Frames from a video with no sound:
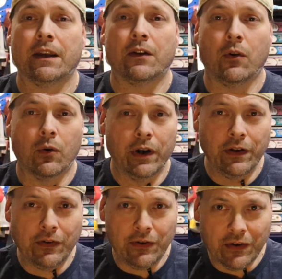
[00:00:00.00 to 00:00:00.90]

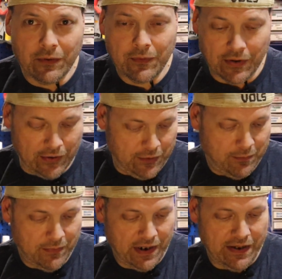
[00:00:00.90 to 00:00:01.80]
According to
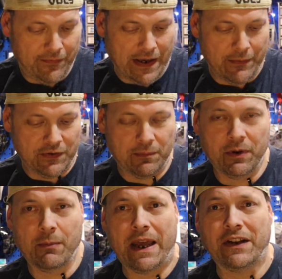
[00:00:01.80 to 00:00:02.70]
YouTube, if I was to
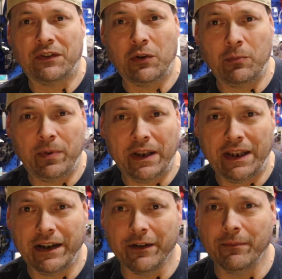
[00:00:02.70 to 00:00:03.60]
put them out at two
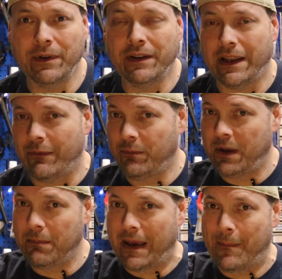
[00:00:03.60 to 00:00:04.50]
P M, that would
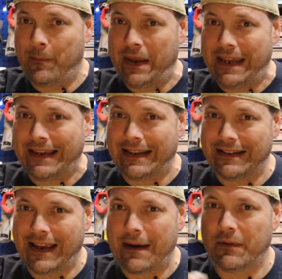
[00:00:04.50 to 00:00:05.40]
be my peak
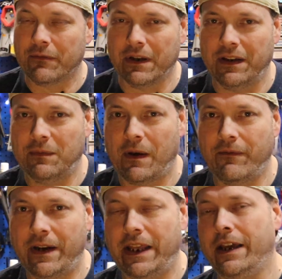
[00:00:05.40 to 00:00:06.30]
time to release my
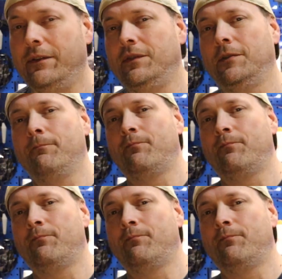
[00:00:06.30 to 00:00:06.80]
videos.